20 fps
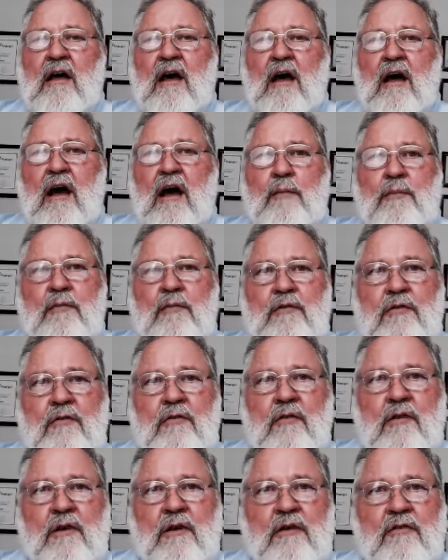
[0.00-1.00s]

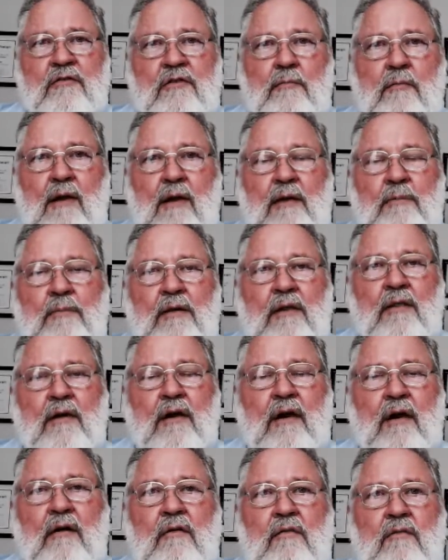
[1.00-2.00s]
opportunities that might be
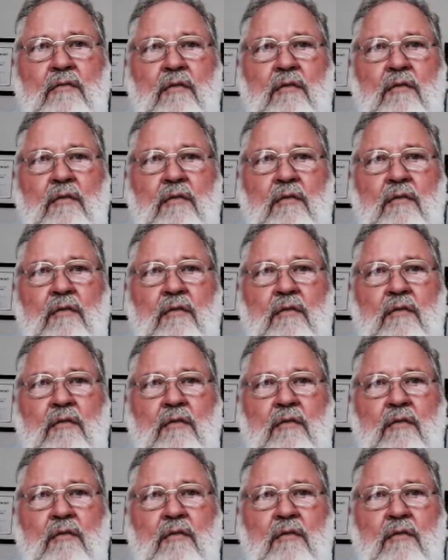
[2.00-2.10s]
there